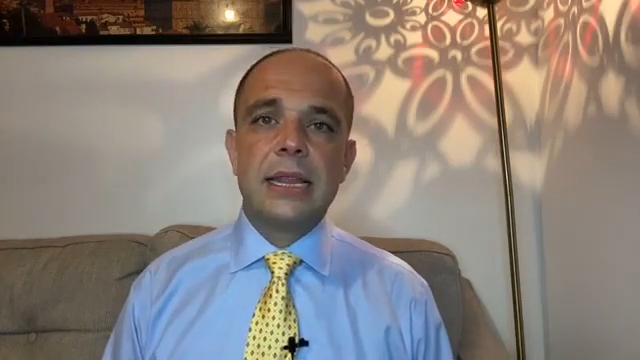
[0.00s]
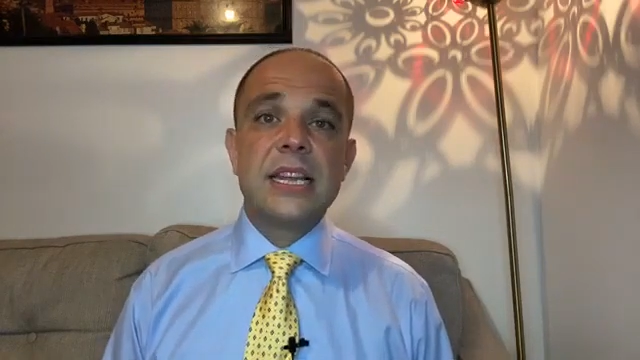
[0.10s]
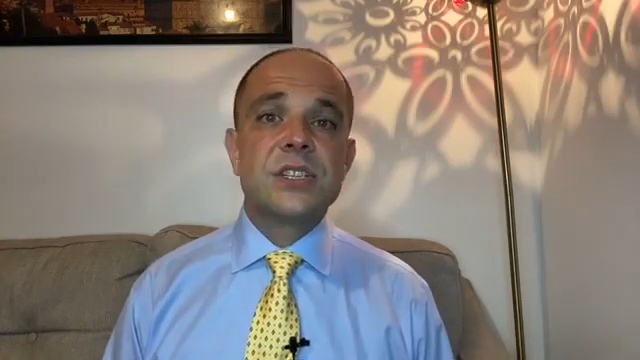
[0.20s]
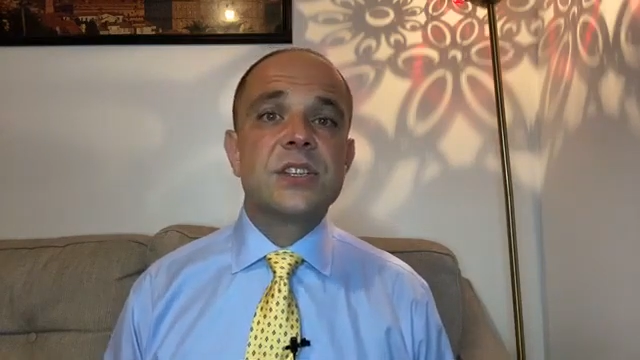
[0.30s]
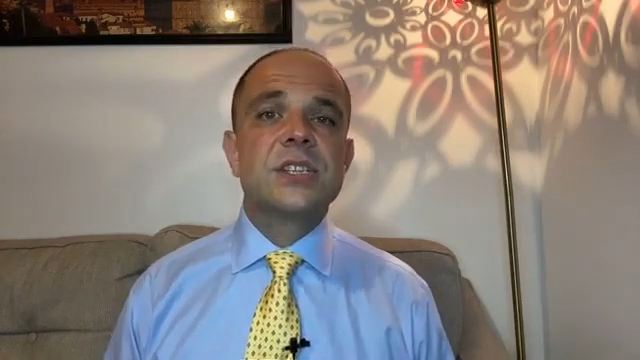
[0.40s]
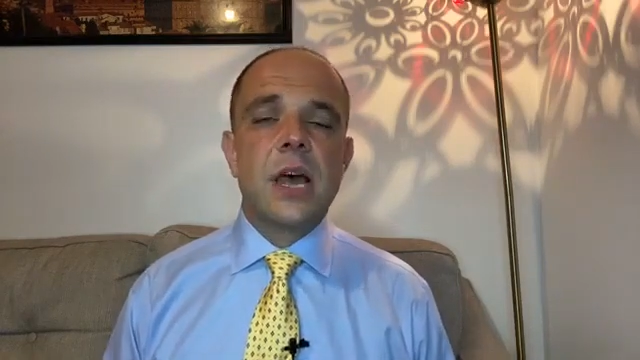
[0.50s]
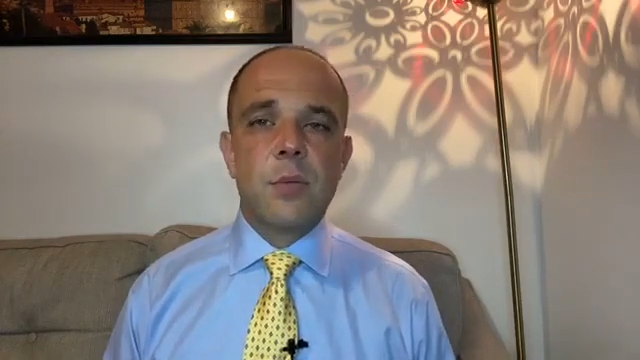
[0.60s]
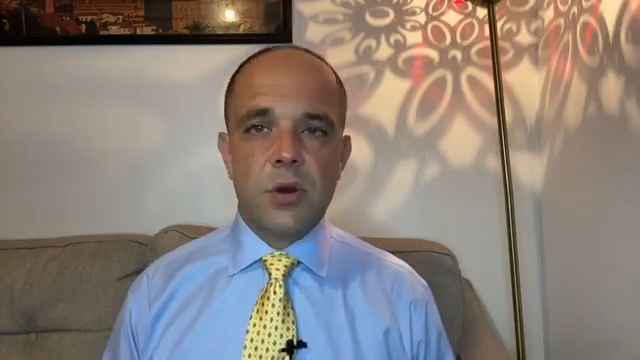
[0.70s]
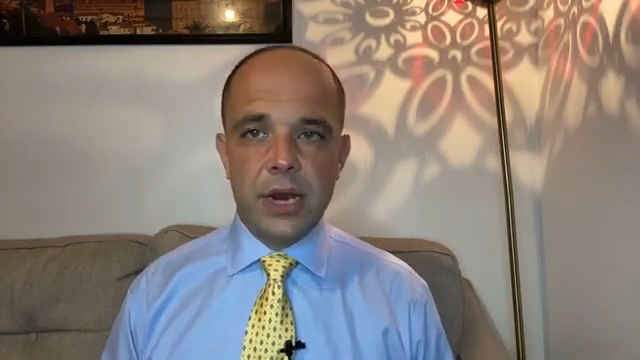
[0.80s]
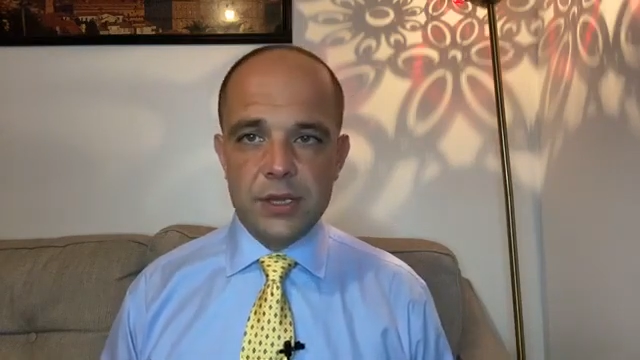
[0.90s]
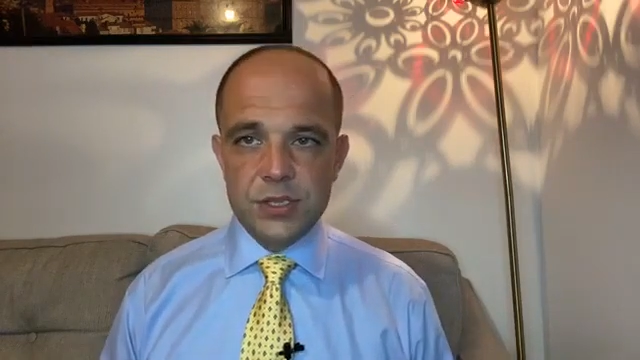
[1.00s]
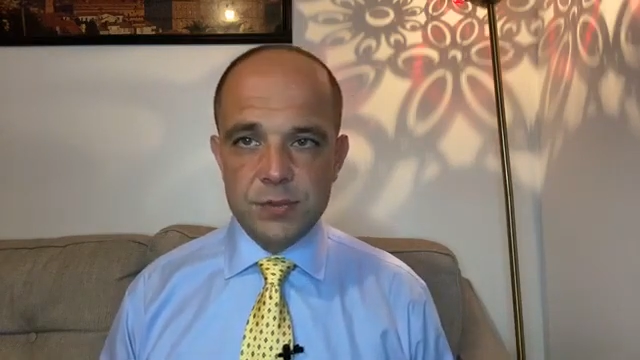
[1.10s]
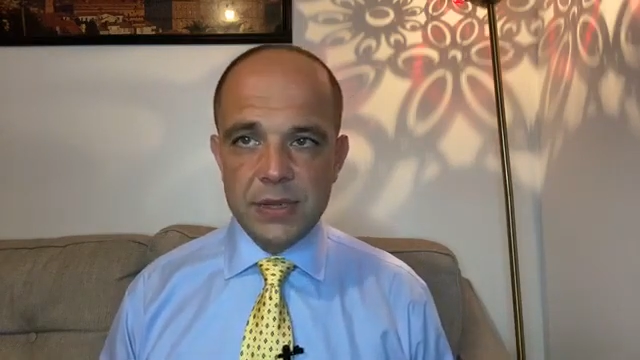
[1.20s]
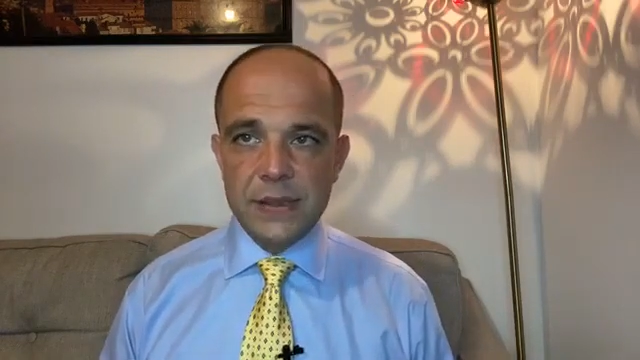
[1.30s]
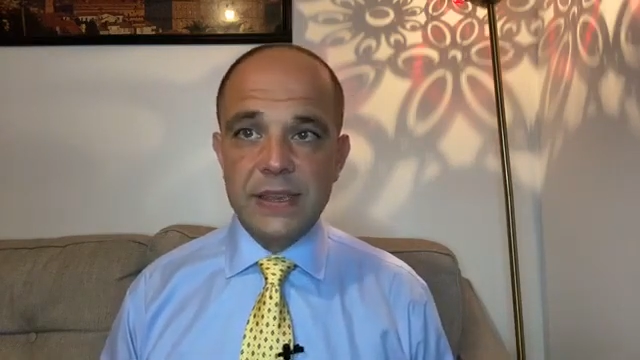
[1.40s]
Let's
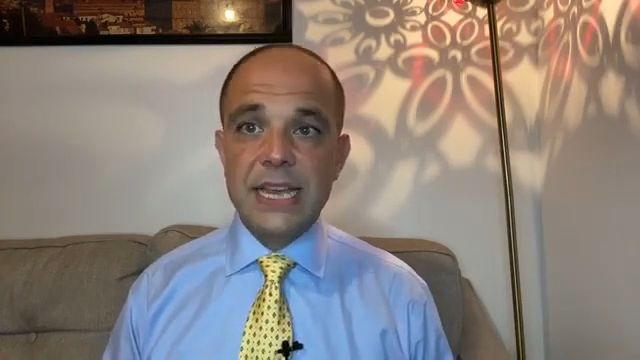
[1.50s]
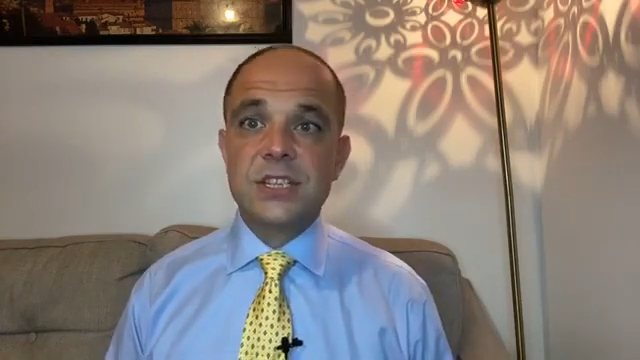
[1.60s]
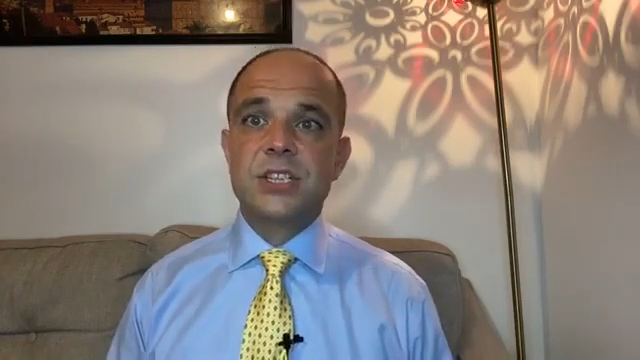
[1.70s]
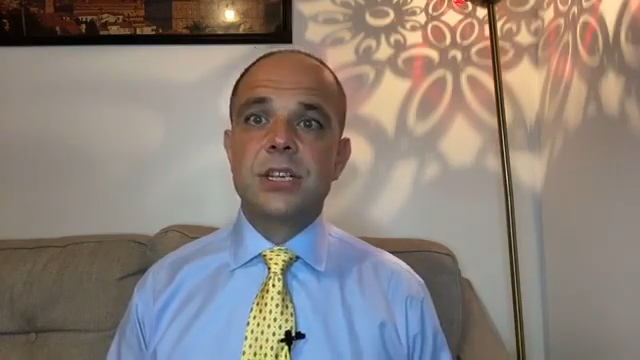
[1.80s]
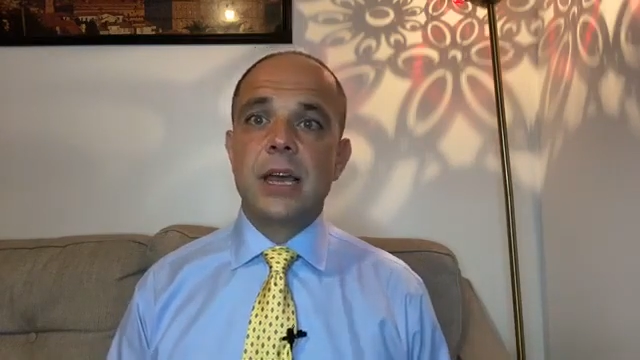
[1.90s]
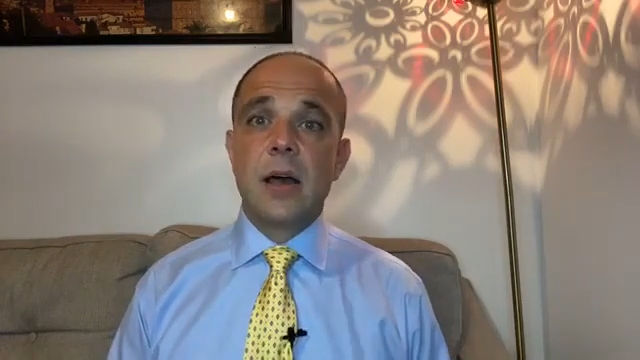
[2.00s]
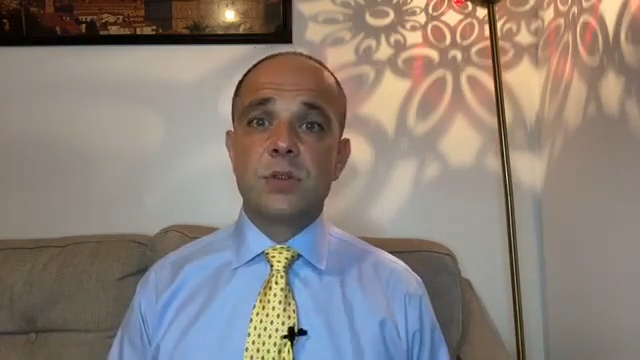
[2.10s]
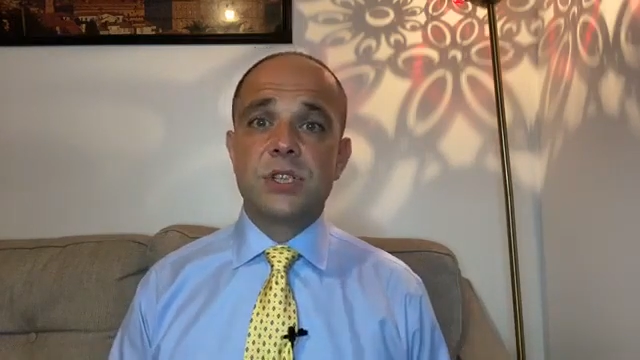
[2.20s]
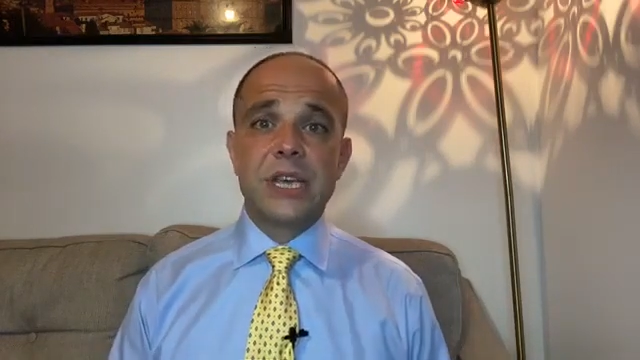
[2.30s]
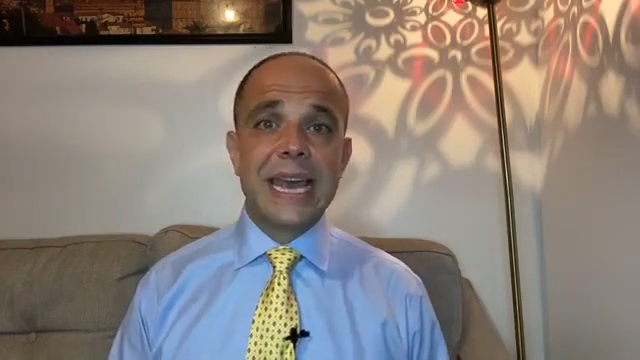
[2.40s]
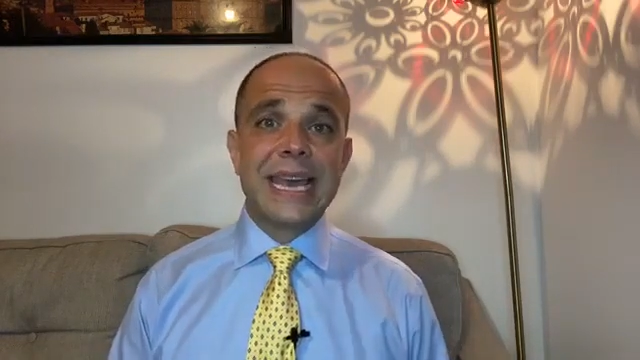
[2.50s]
summarize. Things I would